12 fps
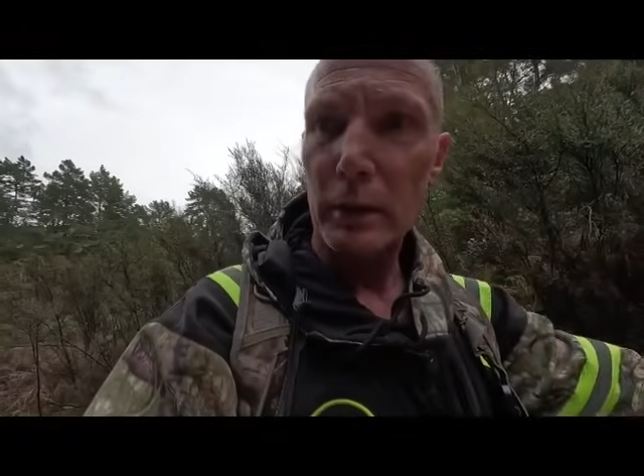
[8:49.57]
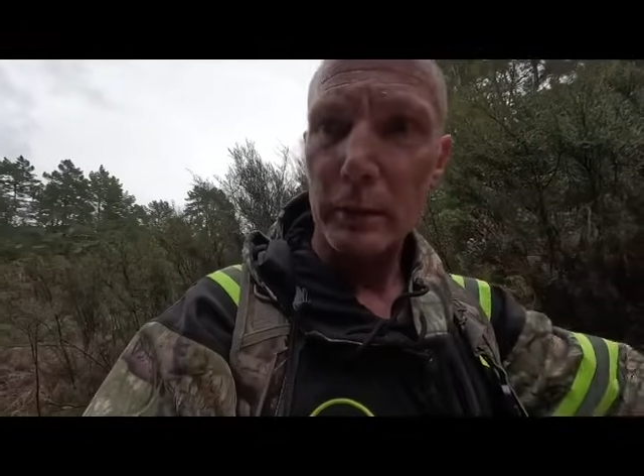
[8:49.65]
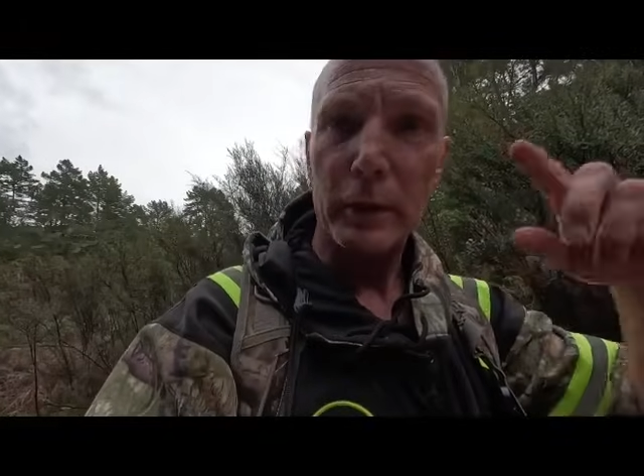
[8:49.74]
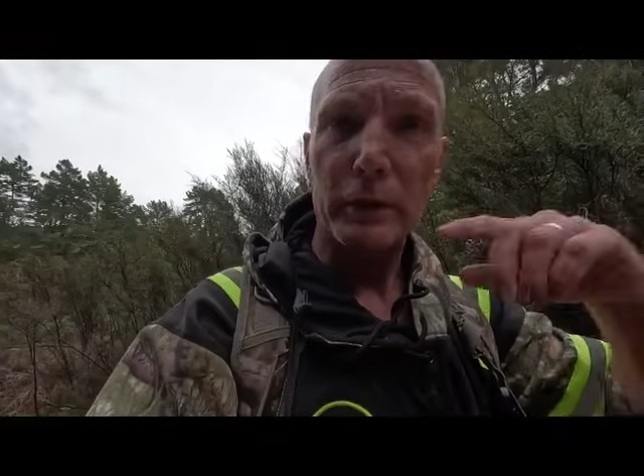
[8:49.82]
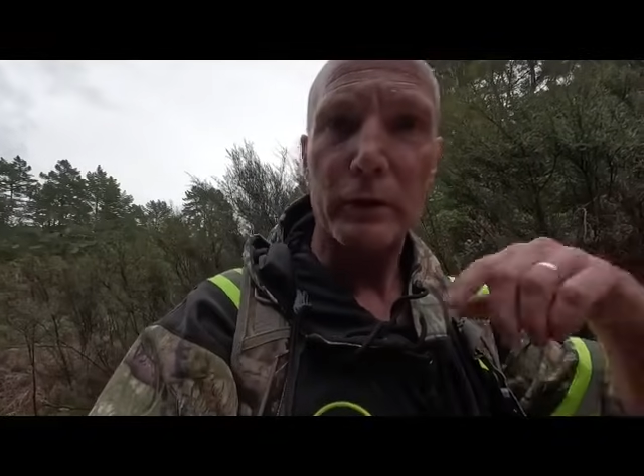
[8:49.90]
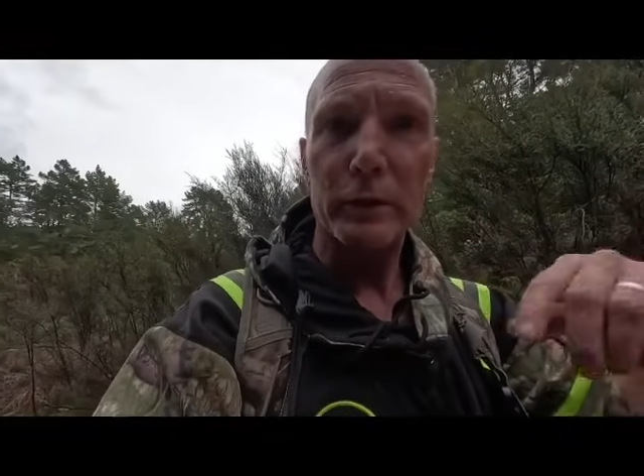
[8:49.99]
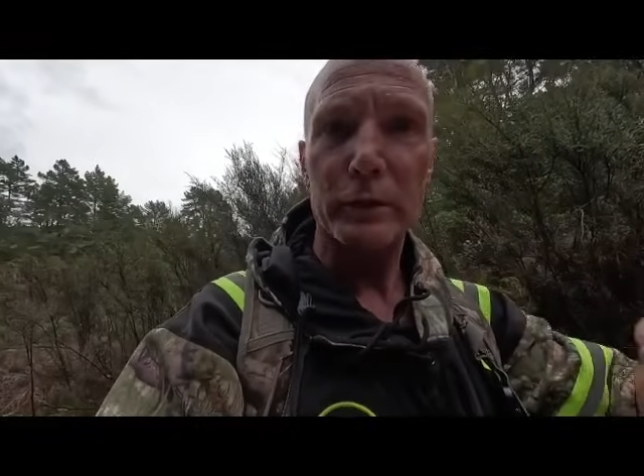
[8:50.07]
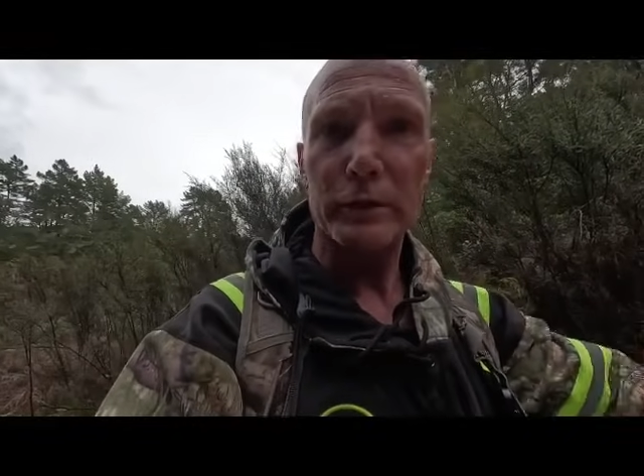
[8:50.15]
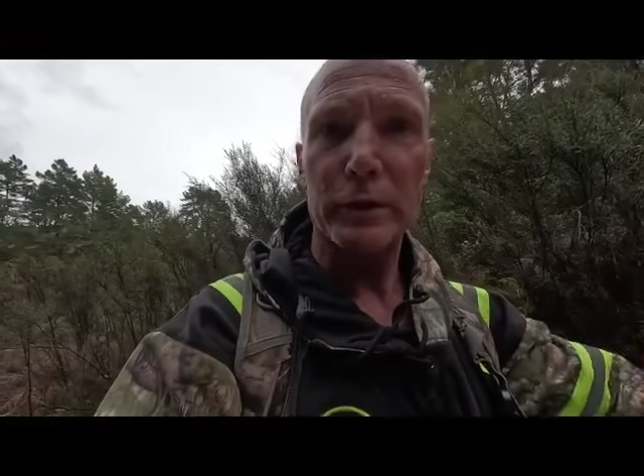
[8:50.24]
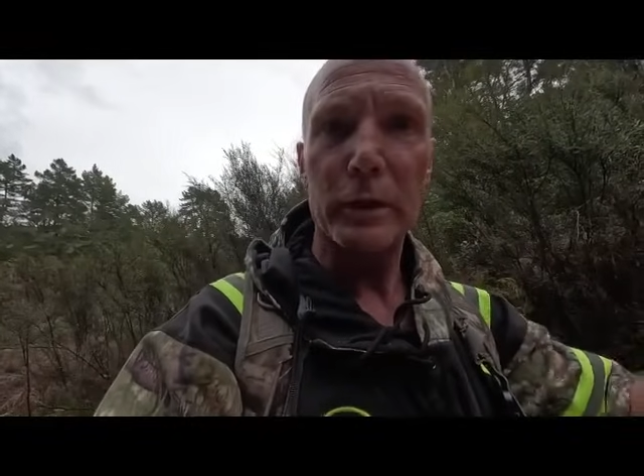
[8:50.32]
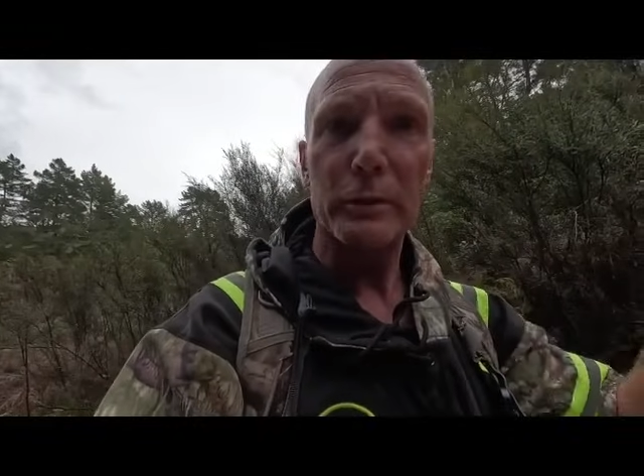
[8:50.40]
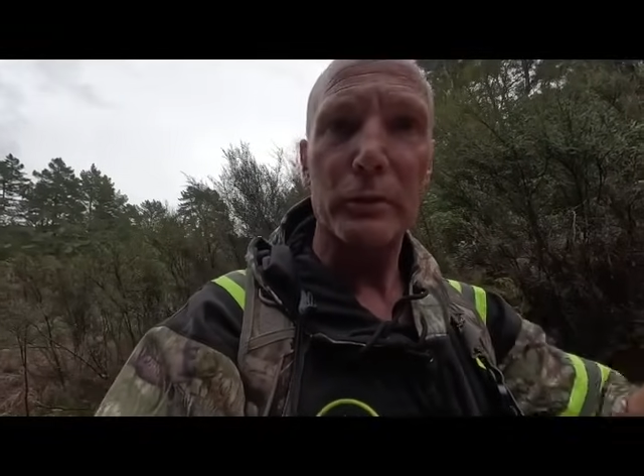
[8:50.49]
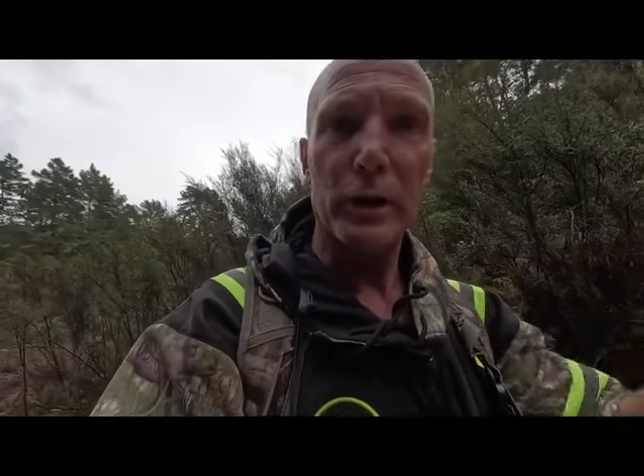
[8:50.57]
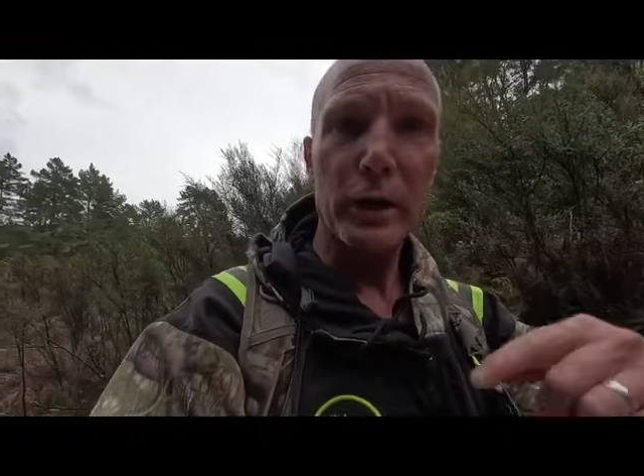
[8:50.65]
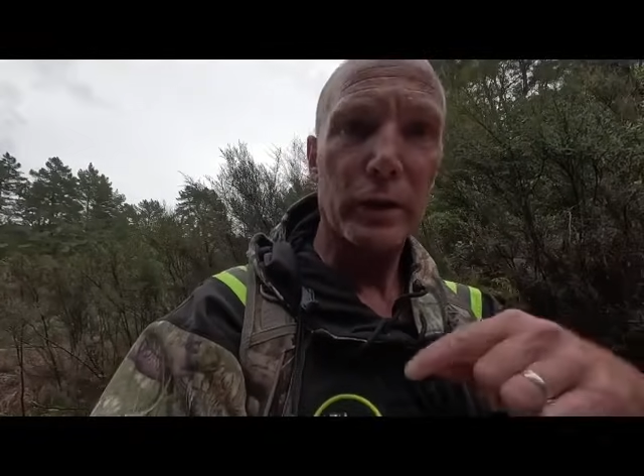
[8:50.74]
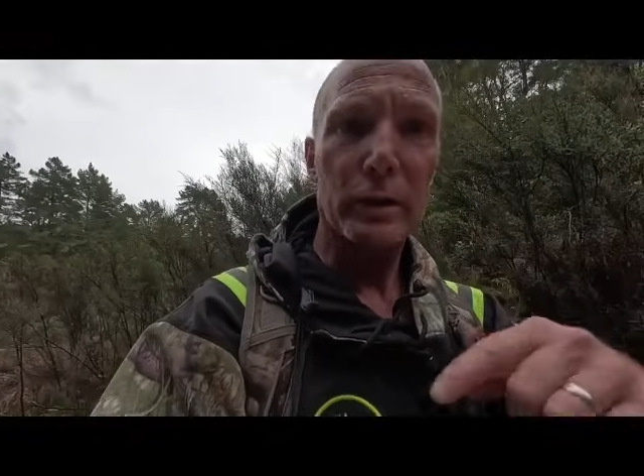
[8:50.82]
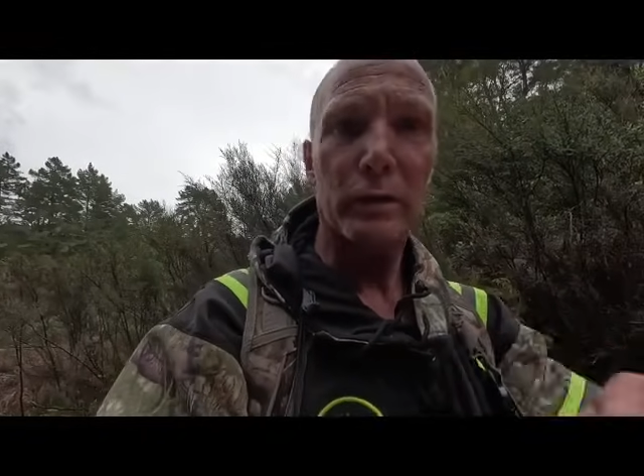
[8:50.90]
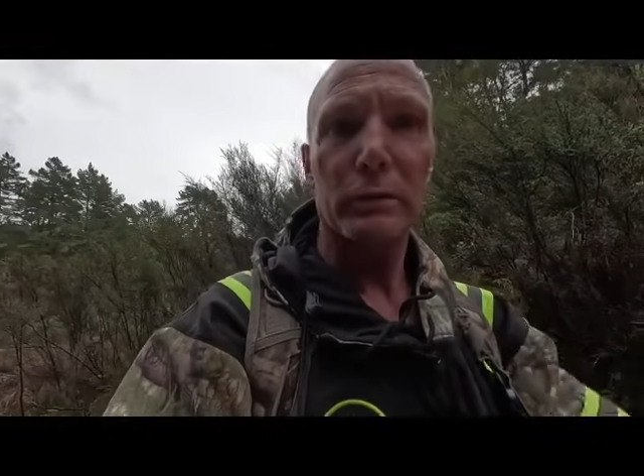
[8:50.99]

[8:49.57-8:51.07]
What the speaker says: pig runs the same track.